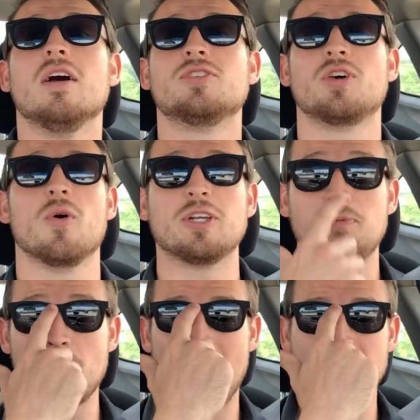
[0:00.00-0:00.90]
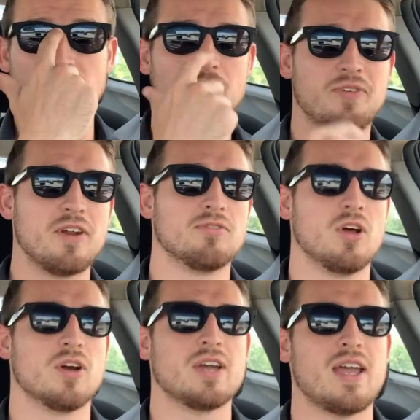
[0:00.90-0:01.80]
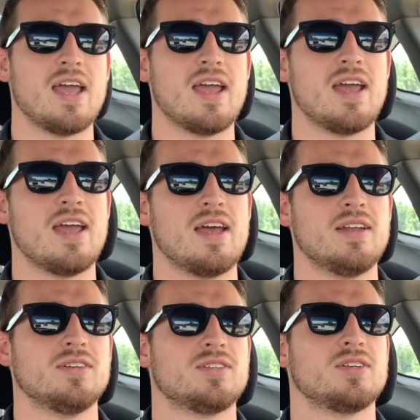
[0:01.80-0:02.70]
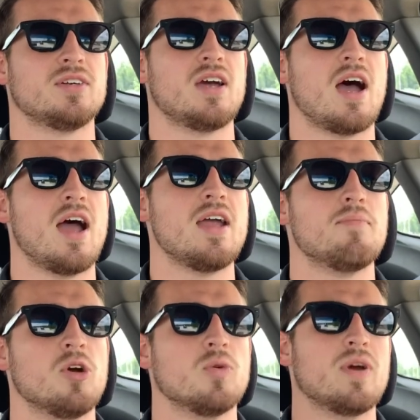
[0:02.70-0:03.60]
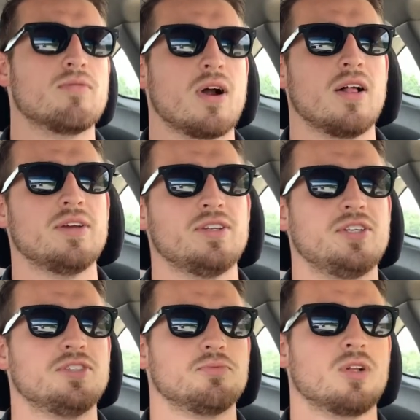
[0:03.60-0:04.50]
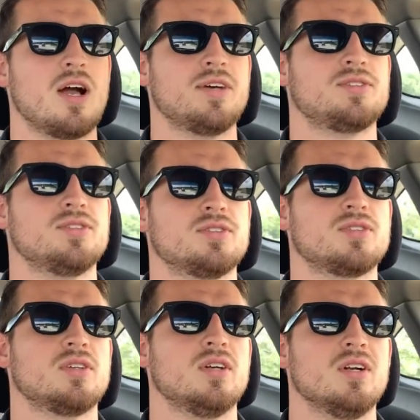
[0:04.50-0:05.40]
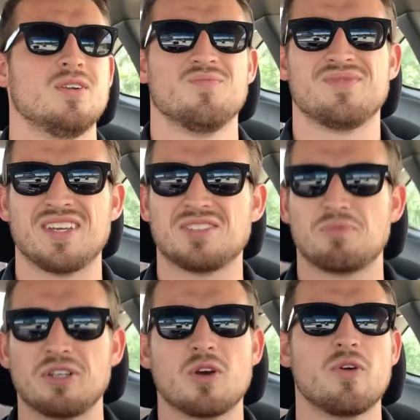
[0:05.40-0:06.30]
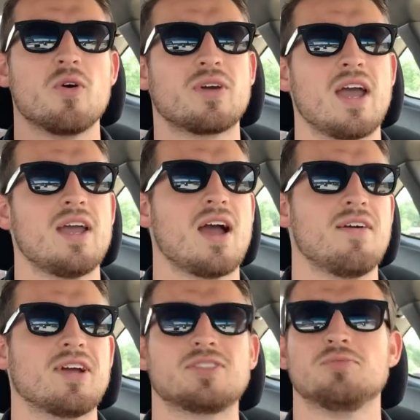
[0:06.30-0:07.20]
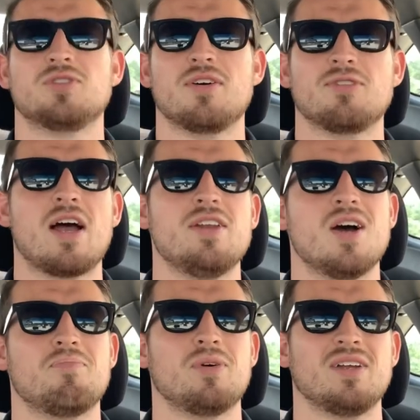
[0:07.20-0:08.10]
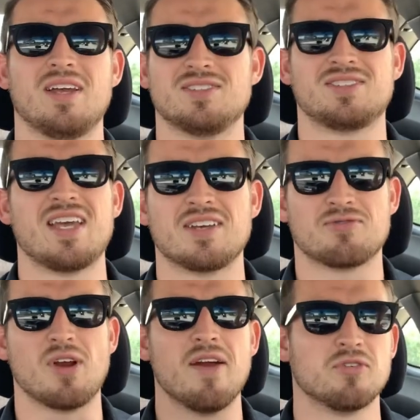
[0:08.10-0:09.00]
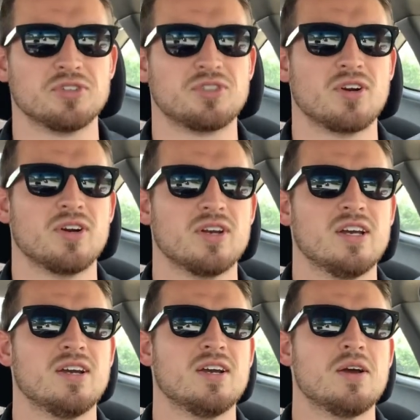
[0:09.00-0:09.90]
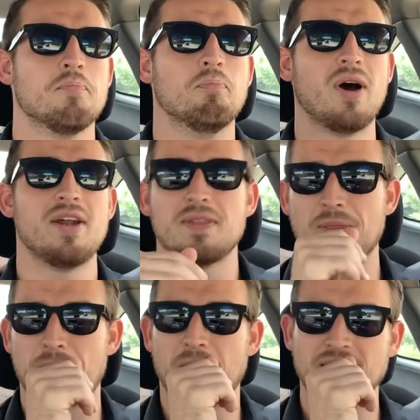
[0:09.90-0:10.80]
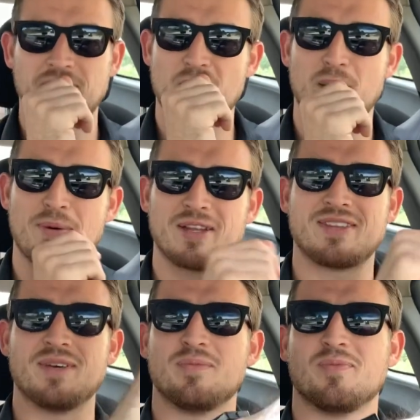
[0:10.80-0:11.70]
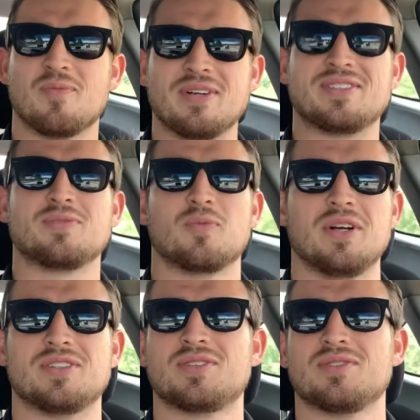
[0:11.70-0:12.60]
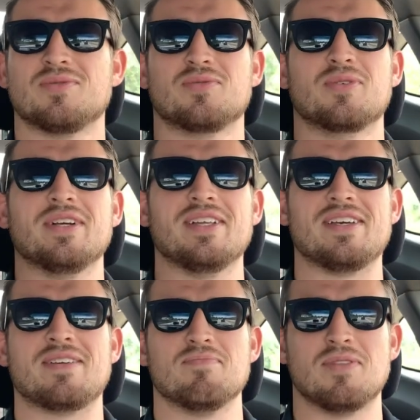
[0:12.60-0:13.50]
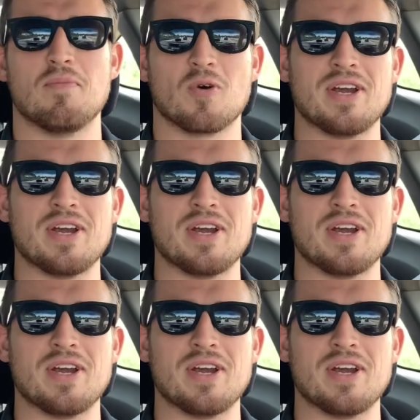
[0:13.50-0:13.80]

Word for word: So it's been a while since we've done a vlog, and I am on the way to Raleigh to teach some classes. Things have been going okay. I've got some stuff lined up, but it's taken forever to start. But let's talk about the what's what's really the more